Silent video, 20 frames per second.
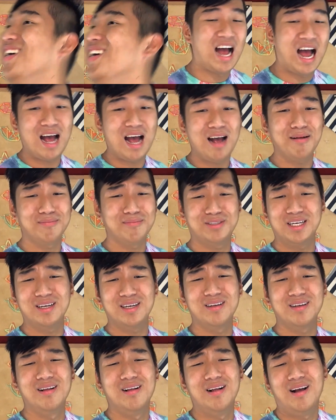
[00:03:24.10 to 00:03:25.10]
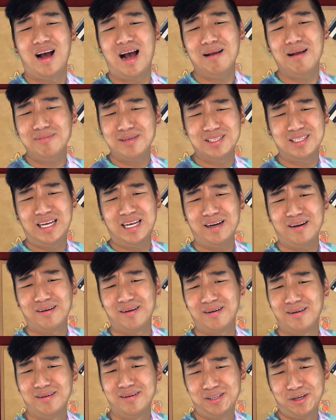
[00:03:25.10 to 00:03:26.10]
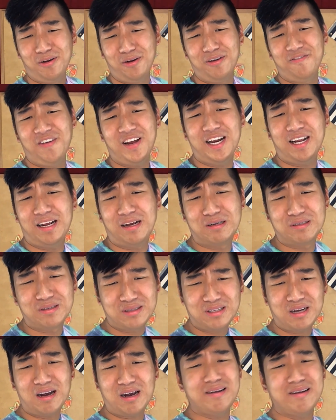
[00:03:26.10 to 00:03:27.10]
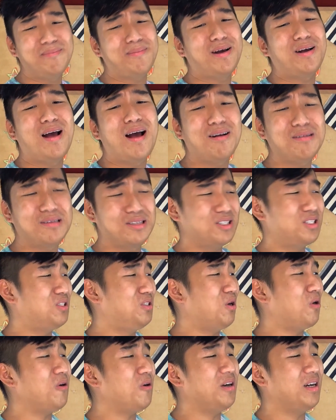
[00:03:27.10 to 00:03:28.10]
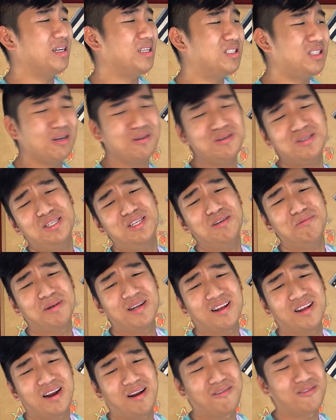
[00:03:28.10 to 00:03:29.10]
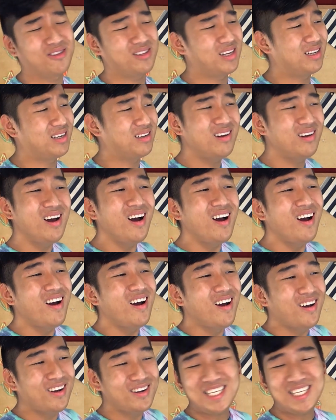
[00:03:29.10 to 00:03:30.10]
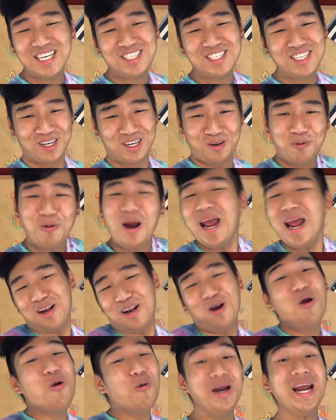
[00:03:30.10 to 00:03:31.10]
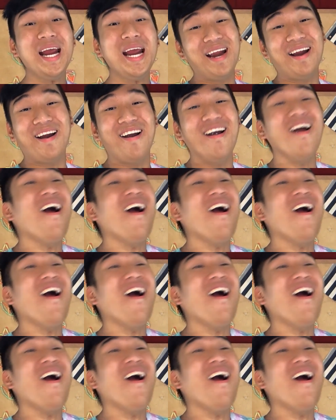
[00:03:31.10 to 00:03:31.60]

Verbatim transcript: I'm just, I'm just here doing videos talking about how the story is so stupid and everything. Such a great career.